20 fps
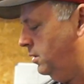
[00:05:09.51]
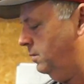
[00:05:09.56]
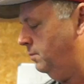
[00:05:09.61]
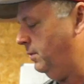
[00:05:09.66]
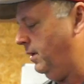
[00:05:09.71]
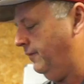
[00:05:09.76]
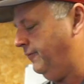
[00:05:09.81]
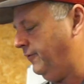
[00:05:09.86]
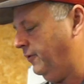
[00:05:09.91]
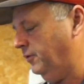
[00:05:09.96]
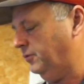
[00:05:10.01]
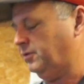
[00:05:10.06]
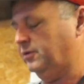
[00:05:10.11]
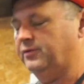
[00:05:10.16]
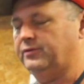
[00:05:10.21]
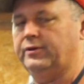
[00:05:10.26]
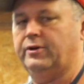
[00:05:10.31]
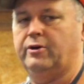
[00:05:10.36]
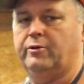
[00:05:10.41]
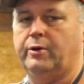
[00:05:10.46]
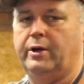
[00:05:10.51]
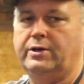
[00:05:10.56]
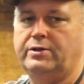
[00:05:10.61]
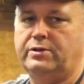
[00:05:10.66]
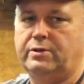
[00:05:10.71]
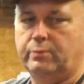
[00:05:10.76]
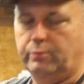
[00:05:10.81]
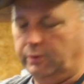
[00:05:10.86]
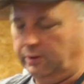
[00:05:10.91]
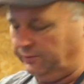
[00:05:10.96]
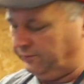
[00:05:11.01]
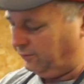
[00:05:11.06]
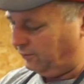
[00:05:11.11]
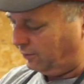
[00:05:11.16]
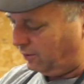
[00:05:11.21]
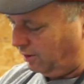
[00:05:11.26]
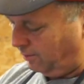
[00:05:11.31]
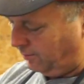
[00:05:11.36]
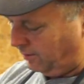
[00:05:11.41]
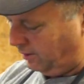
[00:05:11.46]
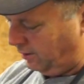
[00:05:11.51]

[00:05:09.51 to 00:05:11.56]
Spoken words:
my first consideration was to come in